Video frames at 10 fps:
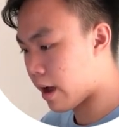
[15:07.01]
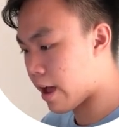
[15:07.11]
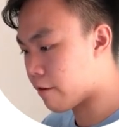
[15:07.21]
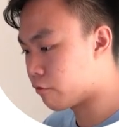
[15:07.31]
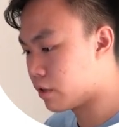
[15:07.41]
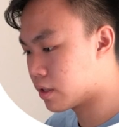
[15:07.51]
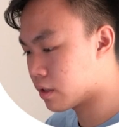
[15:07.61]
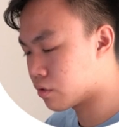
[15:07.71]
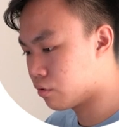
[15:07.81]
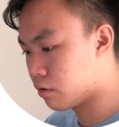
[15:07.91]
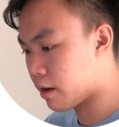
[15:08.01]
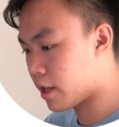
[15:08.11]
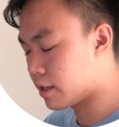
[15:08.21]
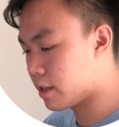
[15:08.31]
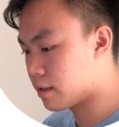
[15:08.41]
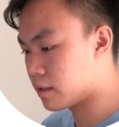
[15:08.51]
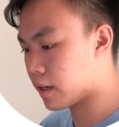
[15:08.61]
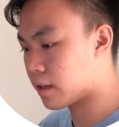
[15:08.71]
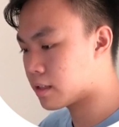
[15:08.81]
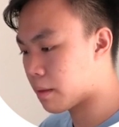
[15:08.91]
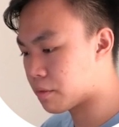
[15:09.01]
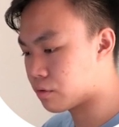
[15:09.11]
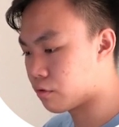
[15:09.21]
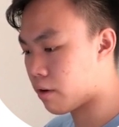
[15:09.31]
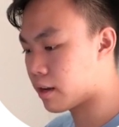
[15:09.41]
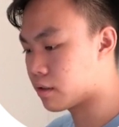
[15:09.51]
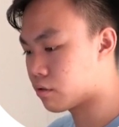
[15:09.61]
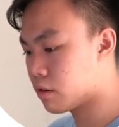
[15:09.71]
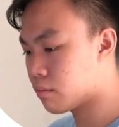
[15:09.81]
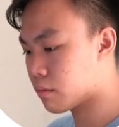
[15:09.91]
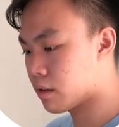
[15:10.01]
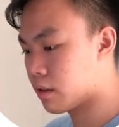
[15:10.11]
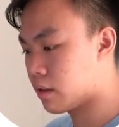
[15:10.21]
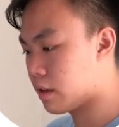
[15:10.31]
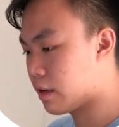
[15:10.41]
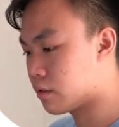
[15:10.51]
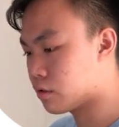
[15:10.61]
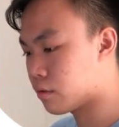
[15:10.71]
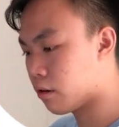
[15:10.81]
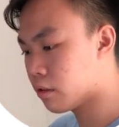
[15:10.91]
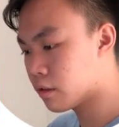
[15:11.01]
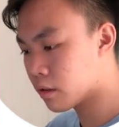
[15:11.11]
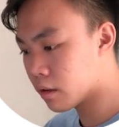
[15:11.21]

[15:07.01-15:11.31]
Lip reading: I have researched who to write, and then second step is to write the script, and so on.